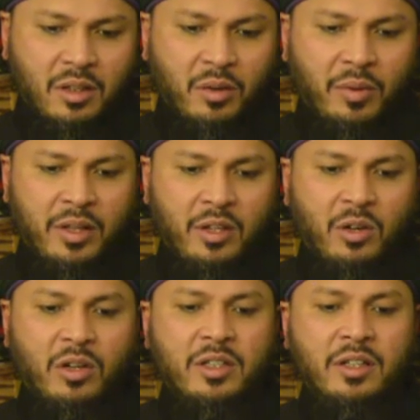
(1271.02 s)
when the
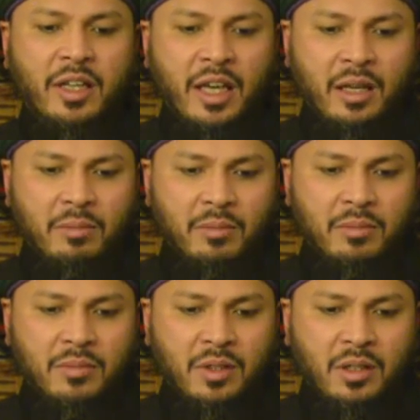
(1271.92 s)
order came
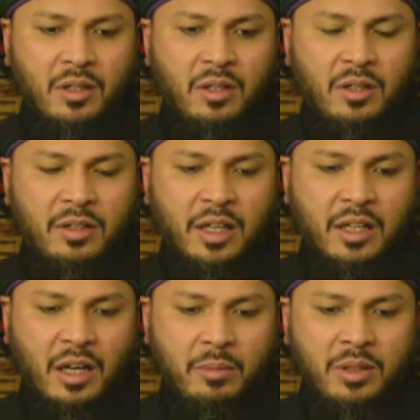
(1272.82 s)
that
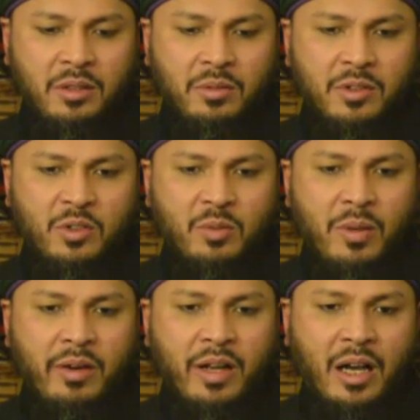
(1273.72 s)
Qabil was to
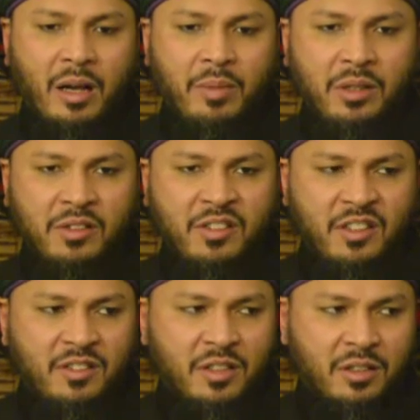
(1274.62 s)
marry Habil's
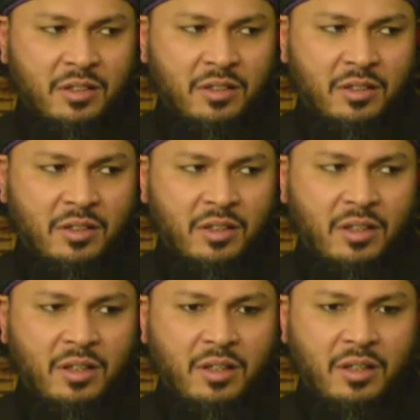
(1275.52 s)
sister,
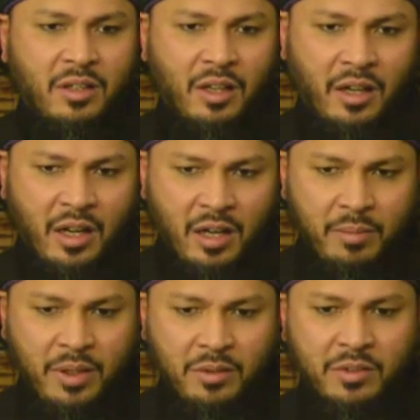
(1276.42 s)
and
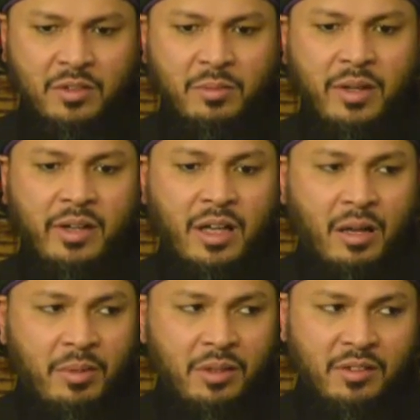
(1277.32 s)
Habil was to marry
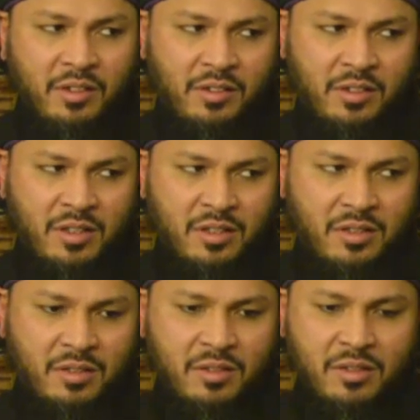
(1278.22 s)
Qabil's sister,
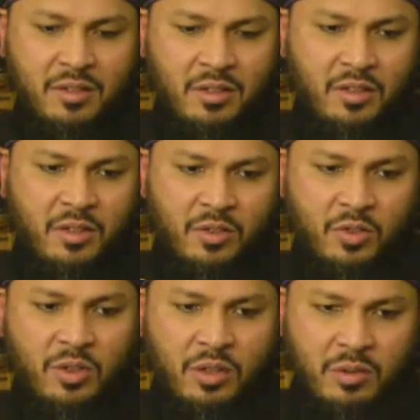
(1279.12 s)

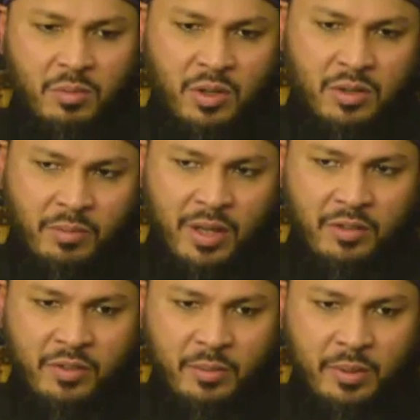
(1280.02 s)
so they were born male,
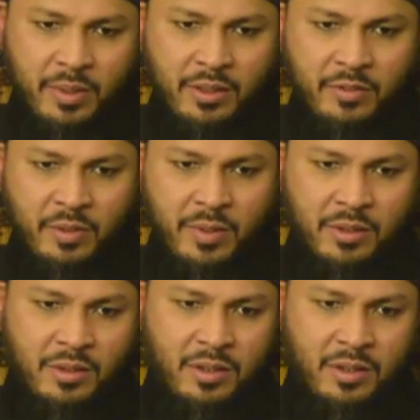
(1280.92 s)
female, male, female.